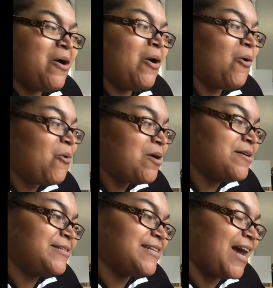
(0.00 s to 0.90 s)
or
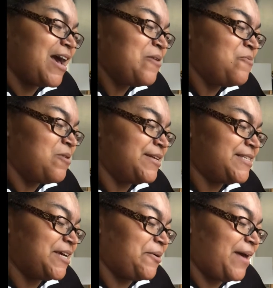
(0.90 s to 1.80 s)
did I want
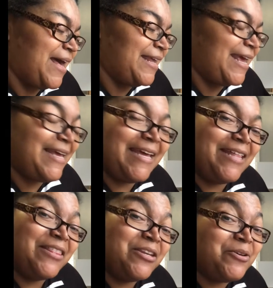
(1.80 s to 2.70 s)
to go ahead and
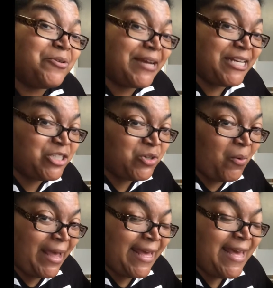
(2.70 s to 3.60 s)
get the new Cricut
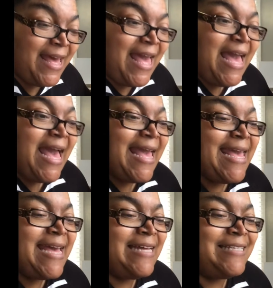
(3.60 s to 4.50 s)
Joy?
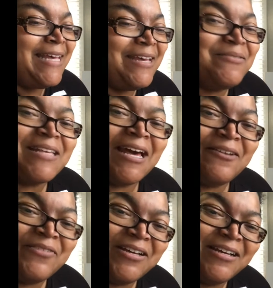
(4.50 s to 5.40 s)
And it was kind
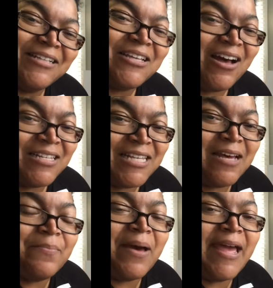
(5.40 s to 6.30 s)
of a
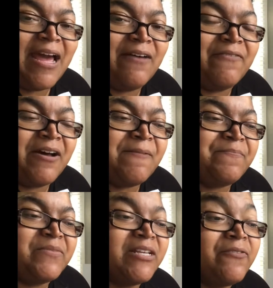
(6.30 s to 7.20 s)
toss-up. I have
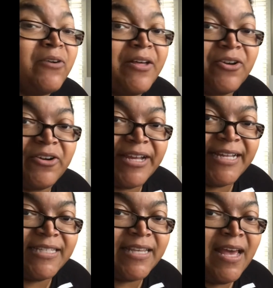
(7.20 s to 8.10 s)
several other
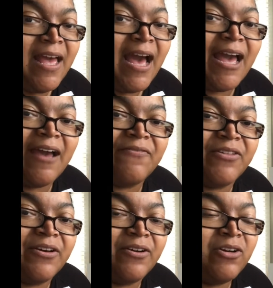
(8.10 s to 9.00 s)
Cricuts. I have
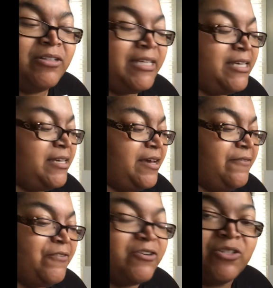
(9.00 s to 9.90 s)
the early
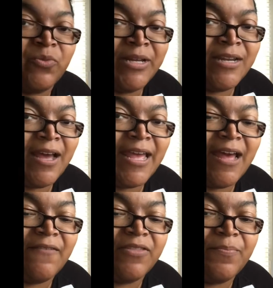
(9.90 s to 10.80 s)
first one. I
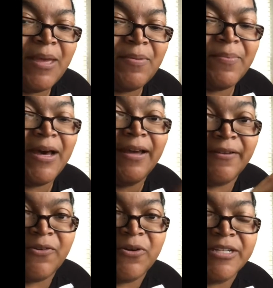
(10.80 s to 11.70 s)
have the Baby Bug,
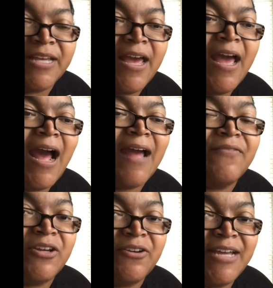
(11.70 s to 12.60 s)
of course. I have
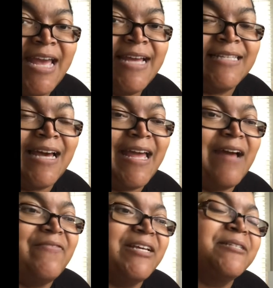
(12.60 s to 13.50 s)
the Create. I
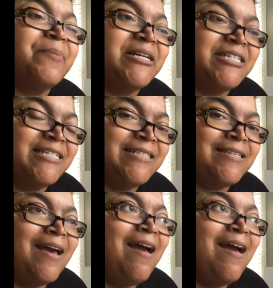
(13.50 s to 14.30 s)
have the Expressions.